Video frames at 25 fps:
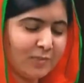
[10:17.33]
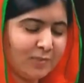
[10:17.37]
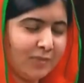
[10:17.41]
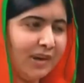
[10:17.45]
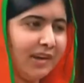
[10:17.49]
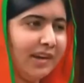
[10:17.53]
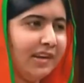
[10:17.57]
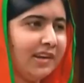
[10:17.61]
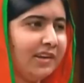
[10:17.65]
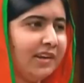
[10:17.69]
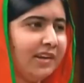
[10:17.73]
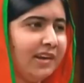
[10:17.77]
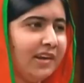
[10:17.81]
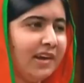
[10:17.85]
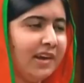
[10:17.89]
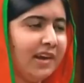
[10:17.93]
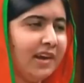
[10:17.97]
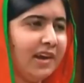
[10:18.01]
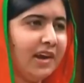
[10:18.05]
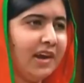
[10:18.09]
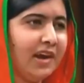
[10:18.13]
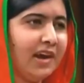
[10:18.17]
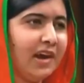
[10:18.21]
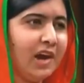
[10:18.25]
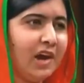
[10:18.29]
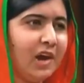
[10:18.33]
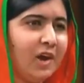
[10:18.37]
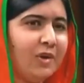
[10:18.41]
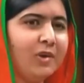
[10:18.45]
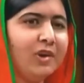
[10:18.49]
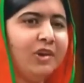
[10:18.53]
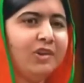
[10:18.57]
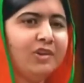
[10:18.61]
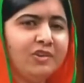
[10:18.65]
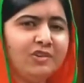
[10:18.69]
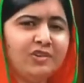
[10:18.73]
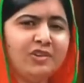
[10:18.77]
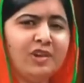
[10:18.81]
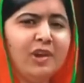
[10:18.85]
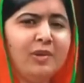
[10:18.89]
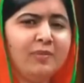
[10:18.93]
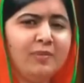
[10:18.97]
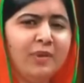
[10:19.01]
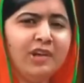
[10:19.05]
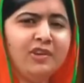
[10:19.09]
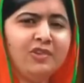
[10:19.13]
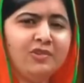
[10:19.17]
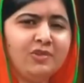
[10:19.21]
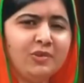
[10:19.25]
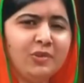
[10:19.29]
But I want to share
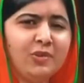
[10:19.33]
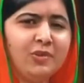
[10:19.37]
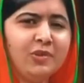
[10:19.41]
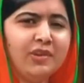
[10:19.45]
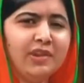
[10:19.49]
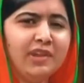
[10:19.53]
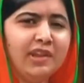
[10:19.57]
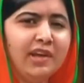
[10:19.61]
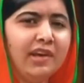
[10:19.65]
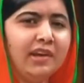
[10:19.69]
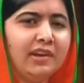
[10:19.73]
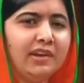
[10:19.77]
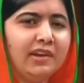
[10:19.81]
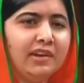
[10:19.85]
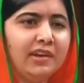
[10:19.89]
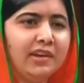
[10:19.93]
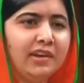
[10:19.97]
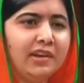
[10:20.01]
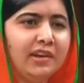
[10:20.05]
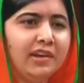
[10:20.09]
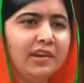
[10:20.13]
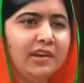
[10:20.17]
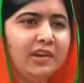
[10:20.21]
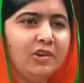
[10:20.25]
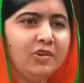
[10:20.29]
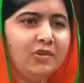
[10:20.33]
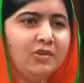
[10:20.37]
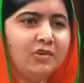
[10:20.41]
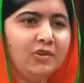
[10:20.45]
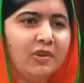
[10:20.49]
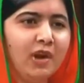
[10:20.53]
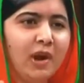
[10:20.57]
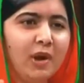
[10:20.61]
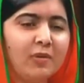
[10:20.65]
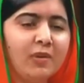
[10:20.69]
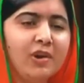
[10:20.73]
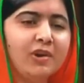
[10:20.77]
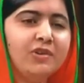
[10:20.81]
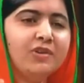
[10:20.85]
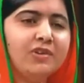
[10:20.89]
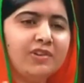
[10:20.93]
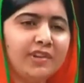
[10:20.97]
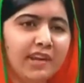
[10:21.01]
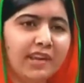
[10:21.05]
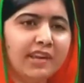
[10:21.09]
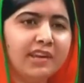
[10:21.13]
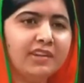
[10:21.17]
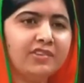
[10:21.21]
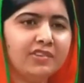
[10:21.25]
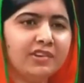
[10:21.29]
my story that I want to
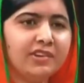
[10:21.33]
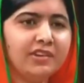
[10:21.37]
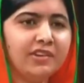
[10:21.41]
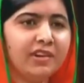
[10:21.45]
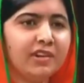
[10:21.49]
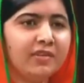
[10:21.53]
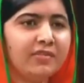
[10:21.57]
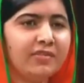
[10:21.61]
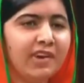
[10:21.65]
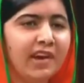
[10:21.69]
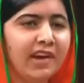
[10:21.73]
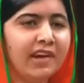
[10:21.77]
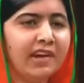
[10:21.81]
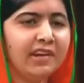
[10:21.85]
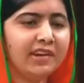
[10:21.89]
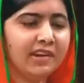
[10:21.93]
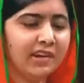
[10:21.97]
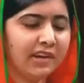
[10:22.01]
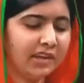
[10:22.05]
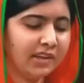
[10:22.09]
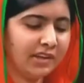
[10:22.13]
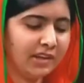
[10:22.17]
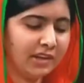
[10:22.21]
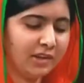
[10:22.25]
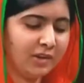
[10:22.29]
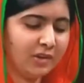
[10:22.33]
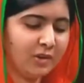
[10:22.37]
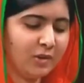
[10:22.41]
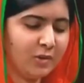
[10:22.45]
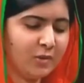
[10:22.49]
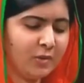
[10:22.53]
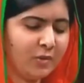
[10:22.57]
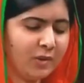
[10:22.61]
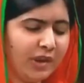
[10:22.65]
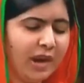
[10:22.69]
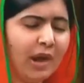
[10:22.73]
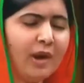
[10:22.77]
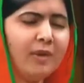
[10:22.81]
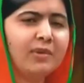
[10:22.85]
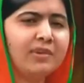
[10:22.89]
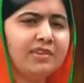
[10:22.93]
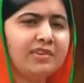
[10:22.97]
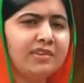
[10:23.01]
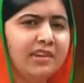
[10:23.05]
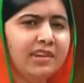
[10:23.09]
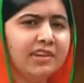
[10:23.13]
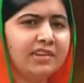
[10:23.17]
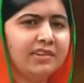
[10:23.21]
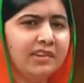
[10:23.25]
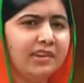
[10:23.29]
tell the children of Canada that when I
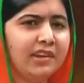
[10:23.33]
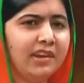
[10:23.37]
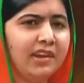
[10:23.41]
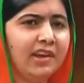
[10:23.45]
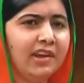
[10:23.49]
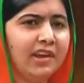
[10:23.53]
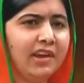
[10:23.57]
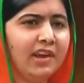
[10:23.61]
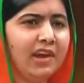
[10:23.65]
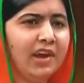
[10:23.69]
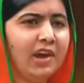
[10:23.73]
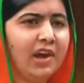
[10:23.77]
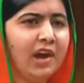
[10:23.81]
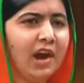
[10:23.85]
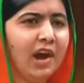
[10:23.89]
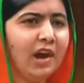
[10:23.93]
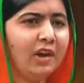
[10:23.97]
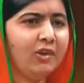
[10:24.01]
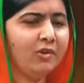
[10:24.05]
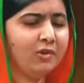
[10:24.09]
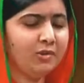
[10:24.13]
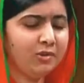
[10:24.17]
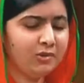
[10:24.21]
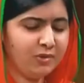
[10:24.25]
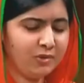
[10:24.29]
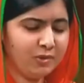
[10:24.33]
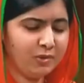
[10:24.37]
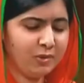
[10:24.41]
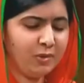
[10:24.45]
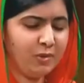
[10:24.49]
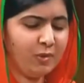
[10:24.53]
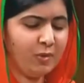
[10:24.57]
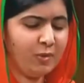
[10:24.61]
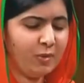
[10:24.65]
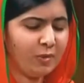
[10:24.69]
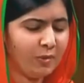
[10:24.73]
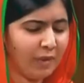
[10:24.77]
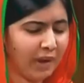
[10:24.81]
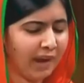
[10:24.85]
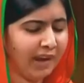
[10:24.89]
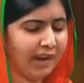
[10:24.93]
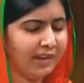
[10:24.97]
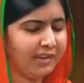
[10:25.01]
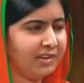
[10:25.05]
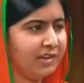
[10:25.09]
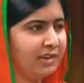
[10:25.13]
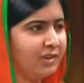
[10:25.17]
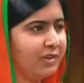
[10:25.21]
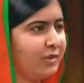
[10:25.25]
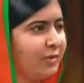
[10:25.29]
was little, I used to
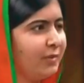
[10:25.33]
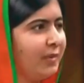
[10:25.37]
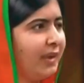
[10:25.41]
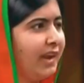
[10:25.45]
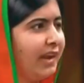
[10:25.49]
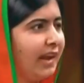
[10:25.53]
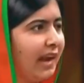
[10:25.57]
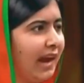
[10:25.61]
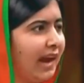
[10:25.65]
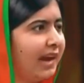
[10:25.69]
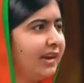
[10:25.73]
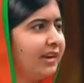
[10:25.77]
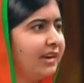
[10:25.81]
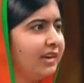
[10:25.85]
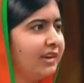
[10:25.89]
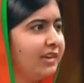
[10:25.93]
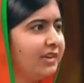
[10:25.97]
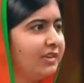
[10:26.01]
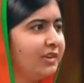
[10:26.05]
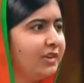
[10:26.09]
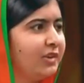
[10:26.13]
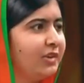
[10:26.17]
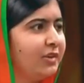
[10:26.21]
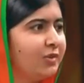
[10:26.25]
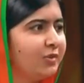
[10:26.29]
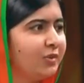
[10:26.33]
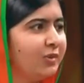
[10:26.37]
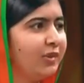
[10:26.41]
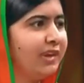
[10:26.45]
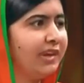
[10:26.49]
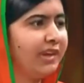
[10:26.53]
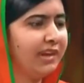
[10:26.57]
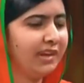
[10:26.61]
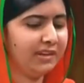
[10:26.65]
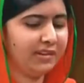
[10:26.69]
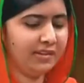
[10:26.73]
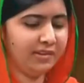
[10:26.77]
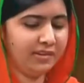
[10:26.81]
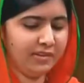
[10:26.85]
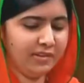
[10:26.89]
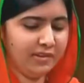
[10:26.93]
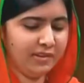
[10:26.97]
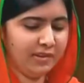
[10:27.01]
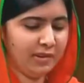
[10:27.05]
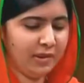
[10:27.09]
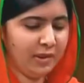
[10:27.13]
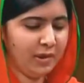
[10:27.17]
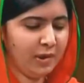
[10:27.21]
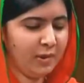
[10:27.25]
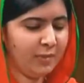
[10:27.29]
wait to be an adult to lead.
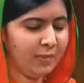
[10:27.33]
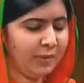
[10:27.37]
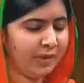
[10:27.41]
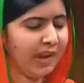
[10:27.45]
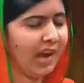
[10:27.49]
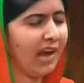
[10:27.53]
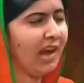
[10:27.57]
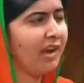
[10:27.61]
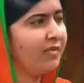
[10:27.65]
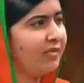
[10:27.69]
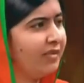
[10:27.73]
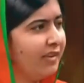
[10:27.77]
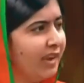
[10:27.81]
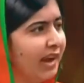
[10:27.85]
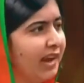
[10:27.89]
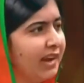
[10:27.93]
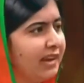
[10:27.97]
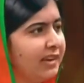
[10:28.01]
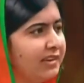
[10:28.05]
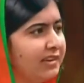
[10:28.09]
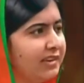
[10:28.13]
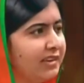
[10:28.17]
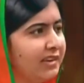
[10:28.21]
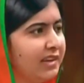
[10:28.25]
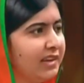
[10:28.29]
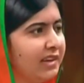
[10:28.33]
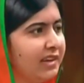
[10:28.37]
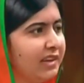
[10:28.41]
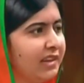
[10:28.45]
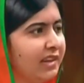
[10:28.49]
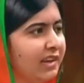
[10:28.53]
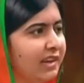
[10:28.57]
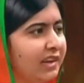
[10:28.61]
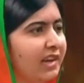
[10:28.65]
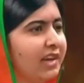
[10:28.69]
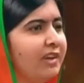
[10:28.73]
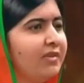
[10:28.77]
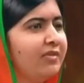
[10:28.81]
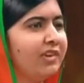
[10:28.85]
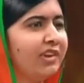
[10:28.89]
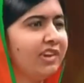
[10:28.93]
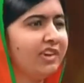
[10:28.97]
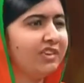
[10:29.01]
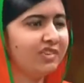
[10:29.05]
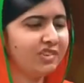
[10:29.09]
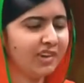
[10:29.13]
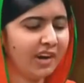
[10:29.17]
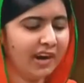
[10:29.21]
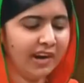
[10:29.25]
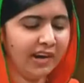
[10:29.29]
But I have learned that even
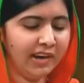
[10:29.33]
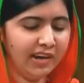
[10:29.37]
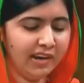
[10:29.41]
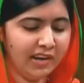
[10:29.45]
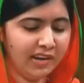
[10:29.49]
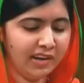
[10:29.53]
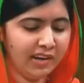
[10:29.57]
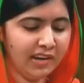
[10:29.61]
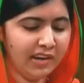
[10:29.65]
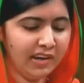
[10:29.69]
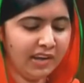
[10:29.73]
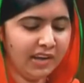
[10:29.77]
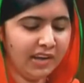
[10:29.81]
a child's